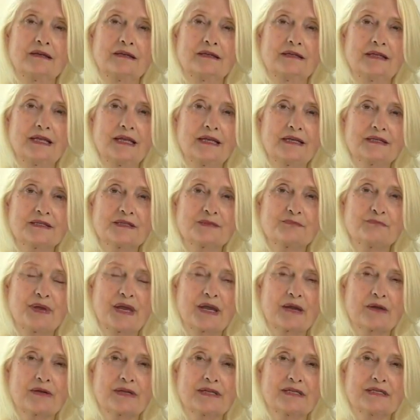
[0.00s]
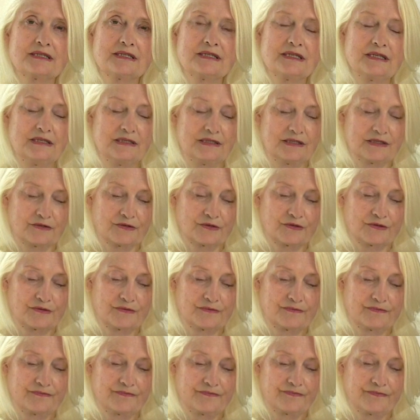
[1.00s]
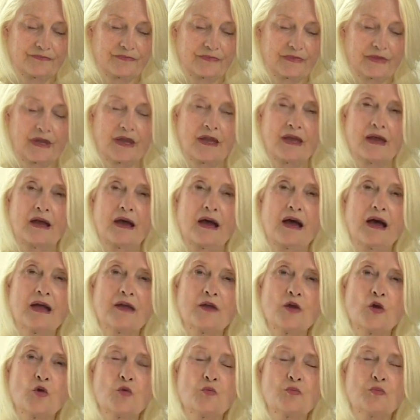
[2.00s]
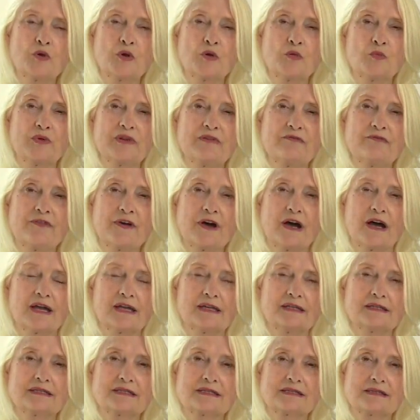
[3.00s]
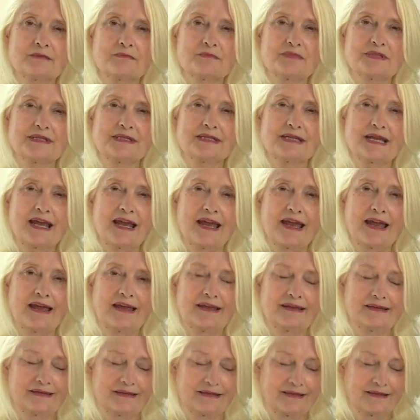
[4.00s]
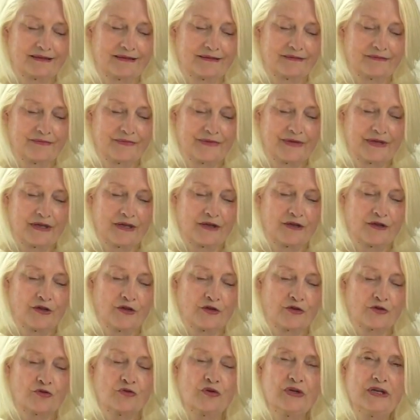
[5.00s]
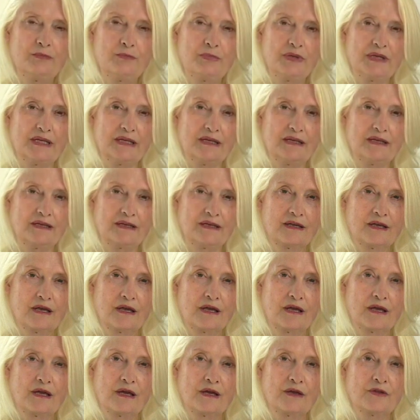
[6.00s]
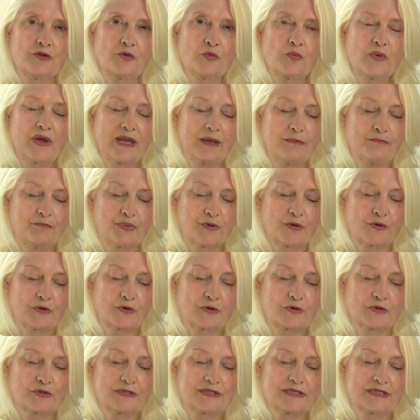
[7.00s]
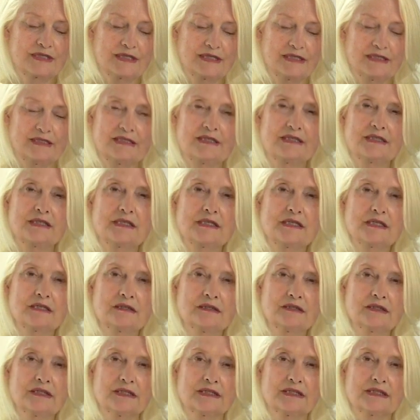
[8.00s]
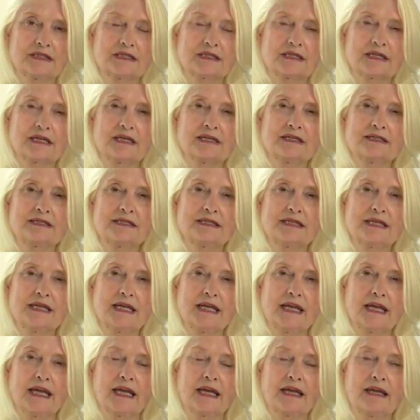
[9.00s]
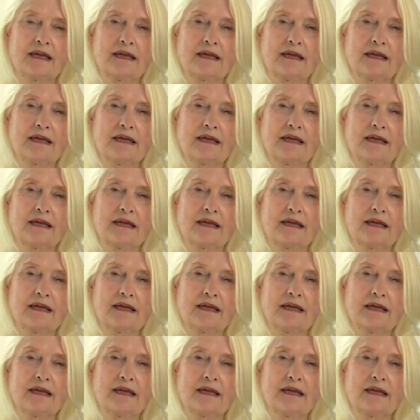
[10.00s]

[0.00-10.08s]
Let us bury Caesar. I hope we find some sand. Creepy, the way birds in stillness sing.